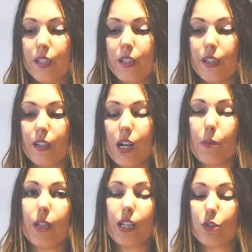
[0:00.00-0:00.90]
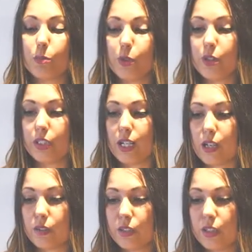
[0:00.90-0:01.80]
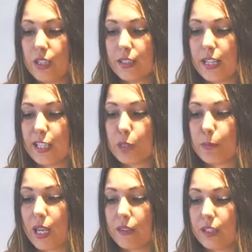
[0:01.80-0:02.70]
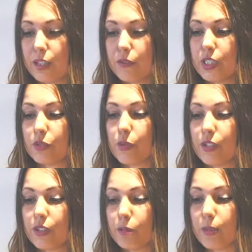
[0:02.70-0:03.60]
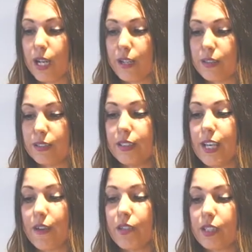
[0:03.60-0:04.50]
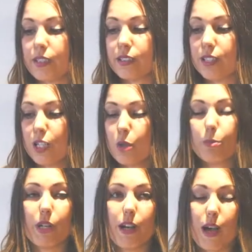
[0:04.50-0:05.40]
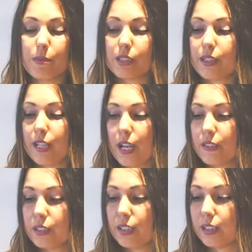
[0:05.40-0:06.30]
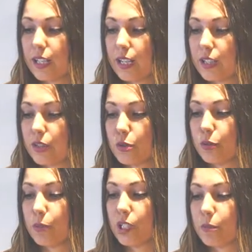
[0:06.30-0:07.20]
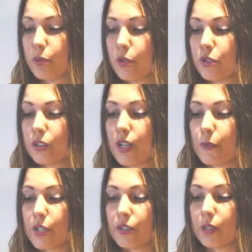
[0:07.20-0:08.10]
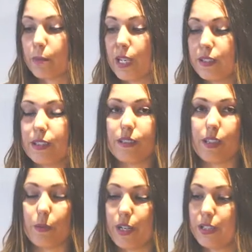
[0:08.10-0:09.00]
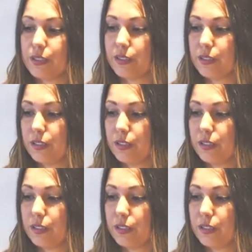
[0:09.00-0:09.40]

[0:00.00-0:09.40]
Here, I would like to point out that independently of this regional bias in the evidence, perhaps the Neanderthal diet should be approached on a regional basis anyways.